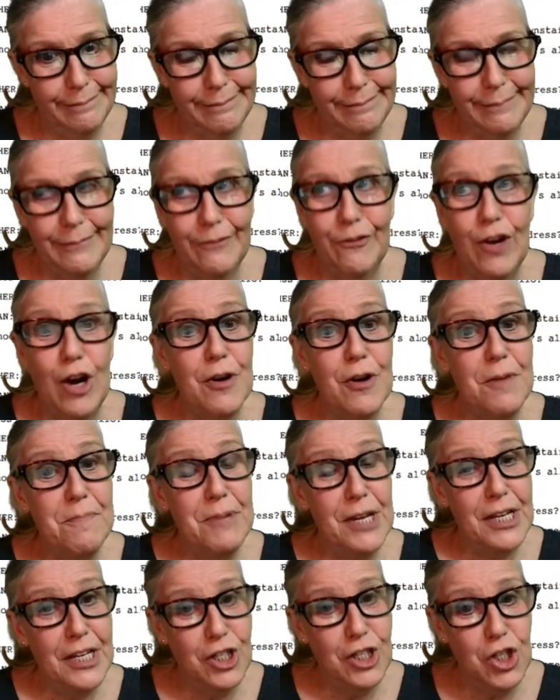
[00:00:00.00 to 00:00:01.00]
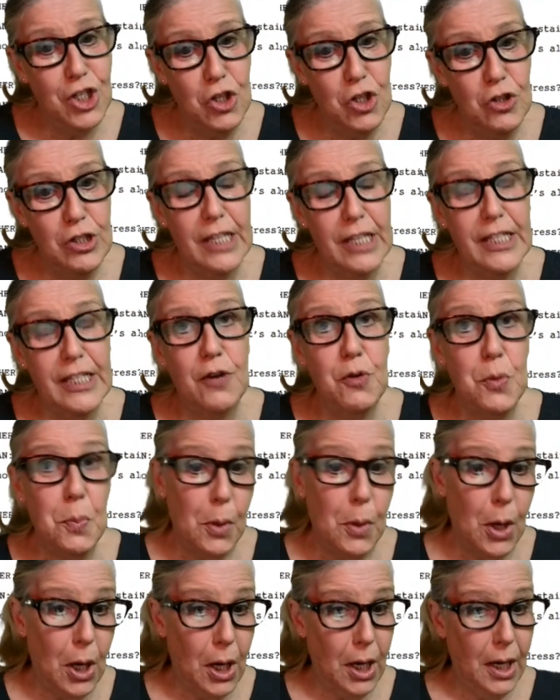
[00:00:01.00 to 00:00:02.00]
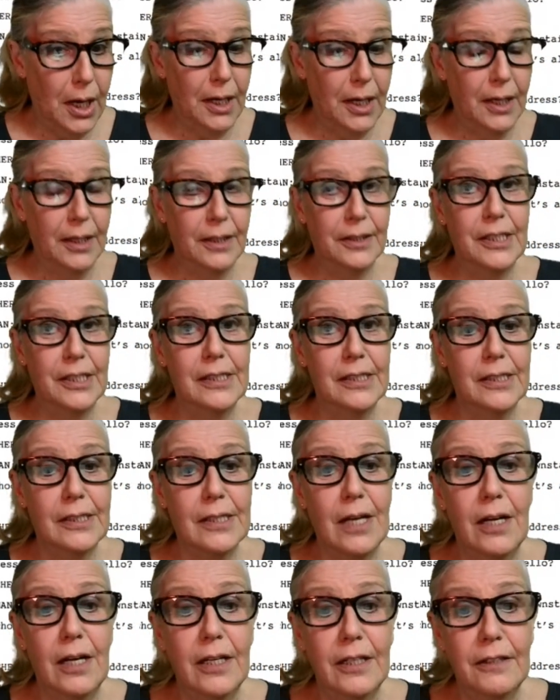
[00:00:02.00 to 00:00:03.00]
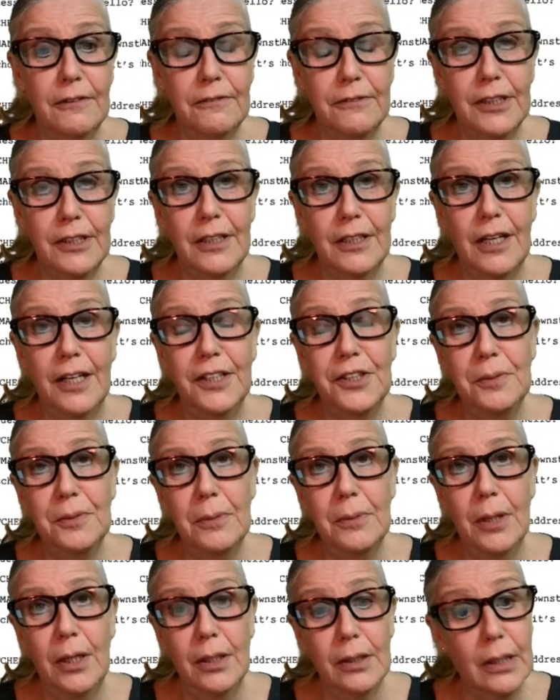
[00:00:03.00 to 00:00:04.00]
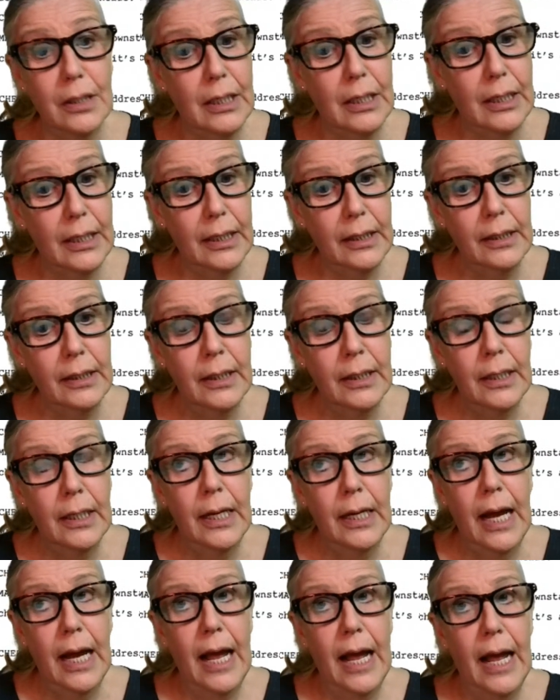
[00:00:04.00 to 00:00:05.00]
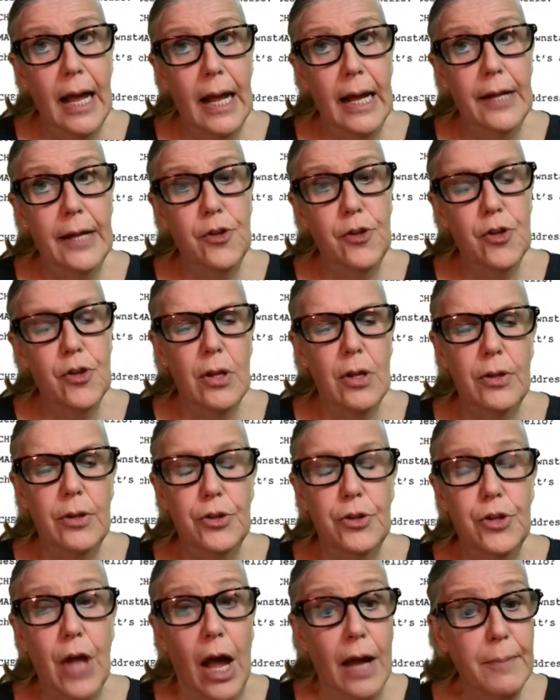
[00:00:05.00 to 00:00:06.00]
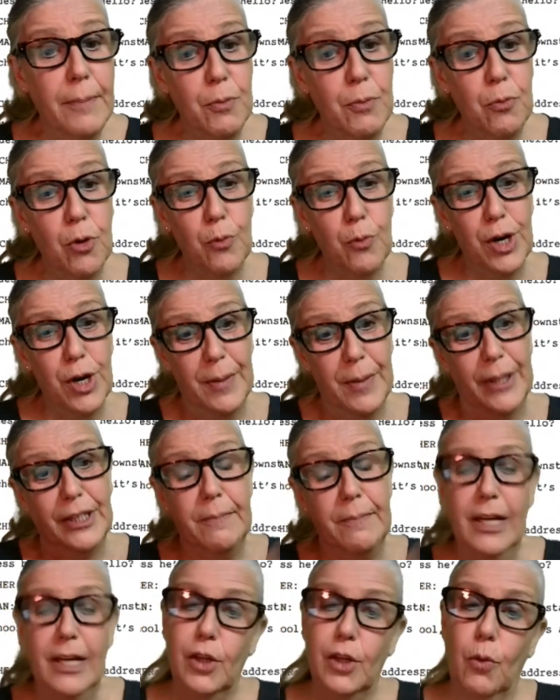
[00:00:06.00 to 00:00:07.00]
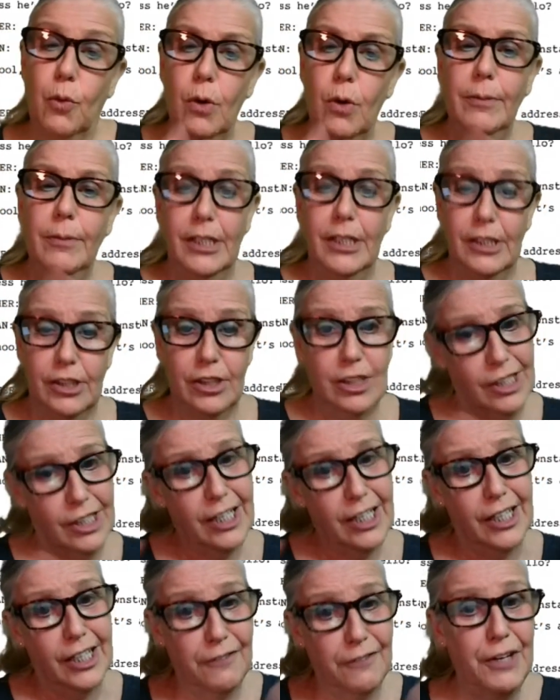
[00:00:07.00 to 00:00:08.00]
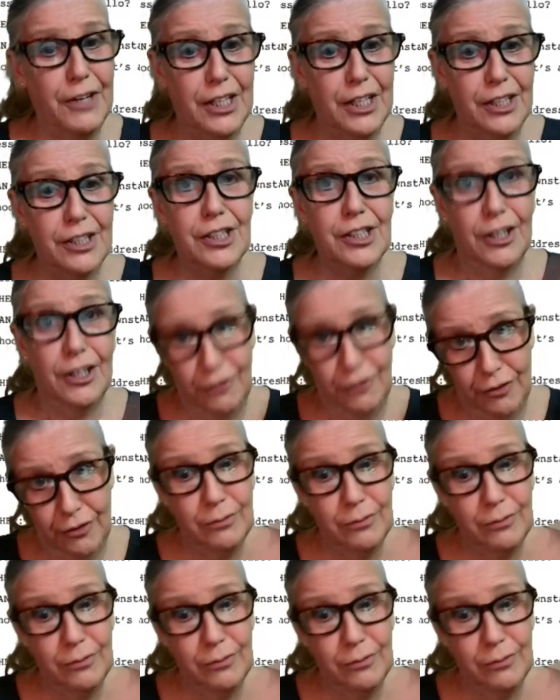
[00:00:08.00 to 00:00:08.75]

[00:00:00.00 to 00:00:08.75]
very big issues that they would buy this kind of uh, item online, and I'd be more worried about the men. The woman is just taking advantage of